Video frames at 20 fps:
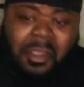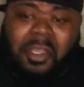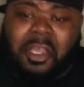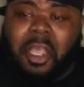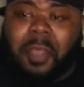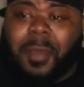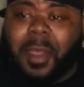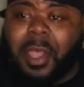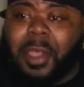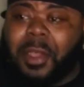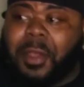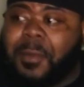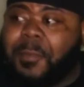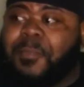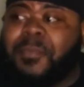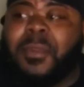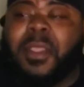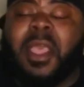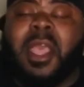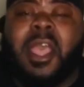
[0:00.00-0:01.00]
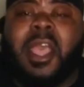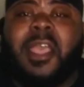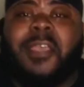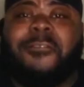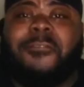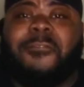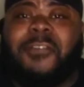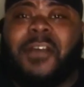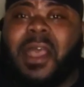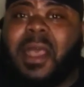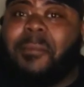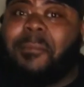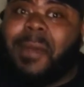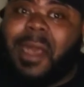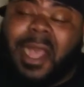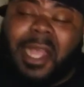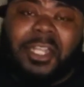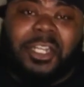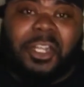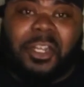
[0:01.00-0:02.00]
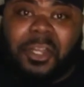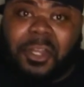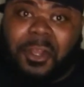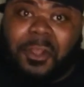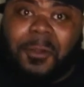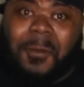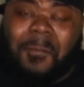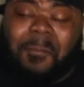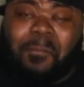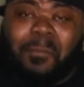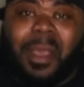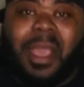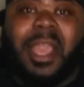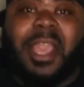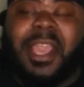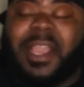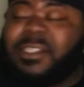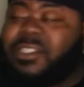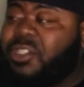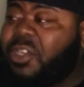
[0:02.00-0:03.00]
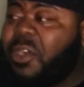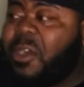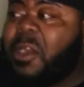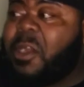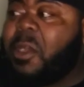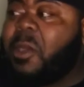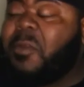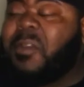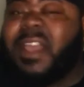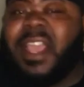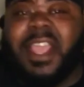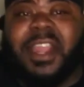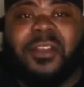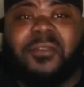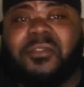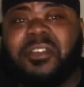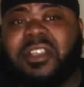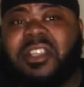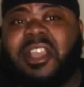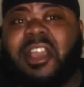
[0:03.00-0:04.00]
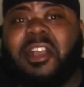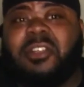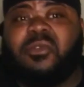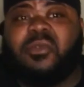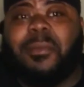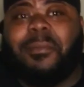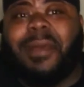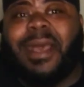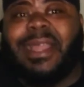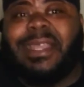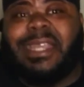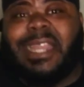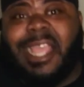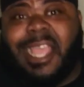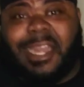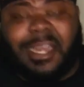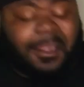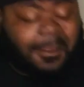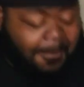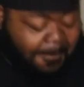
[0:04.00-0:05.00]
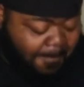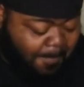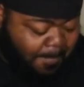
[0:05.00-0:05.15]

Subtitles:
Come home and find my girl, my ex-girl, laid on the couch with my daddy.